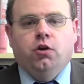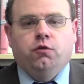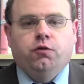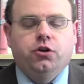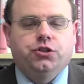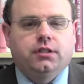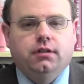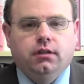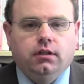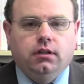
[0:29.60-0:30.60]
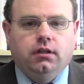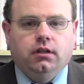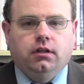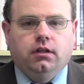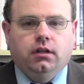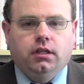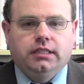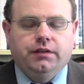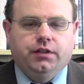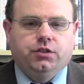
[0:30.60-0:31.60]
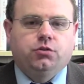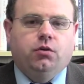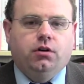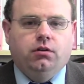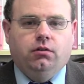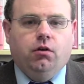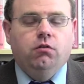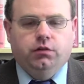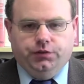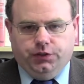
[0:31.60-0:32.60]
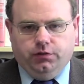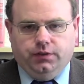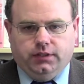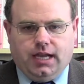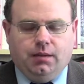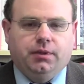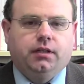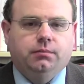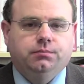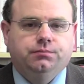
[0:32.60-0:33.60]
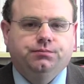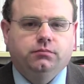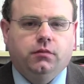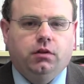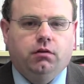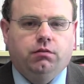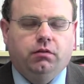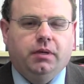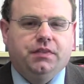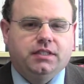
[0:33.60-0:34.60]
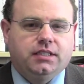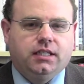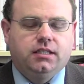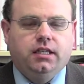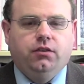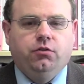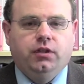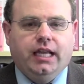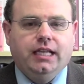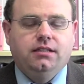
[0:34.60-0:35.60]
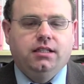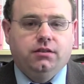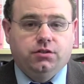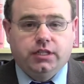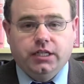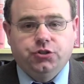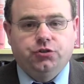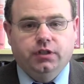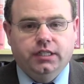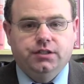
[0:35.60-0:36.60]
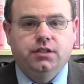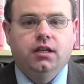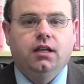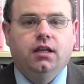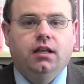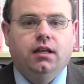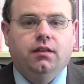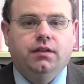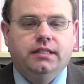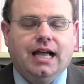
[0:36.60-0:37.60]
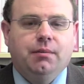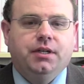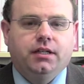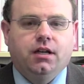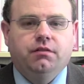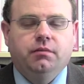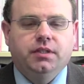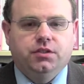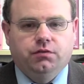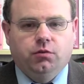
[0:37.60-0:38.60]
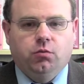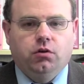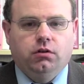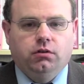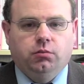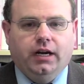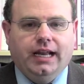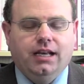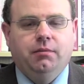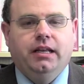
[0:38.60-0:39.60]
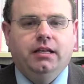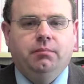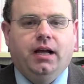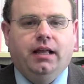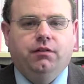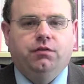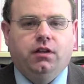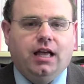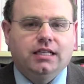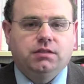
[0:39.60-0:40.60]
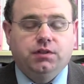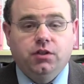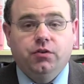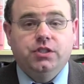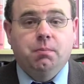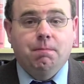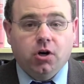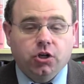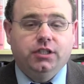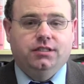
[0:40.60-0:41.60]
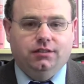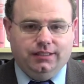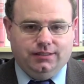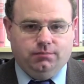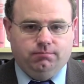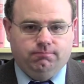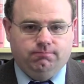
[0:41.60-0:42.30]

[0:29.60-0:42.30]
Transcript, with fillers: First, let's have a historical overview of the topic from about the 16th to the 18th centuries, the dominant governments of the world were animated by the philosophy known as mercantilism.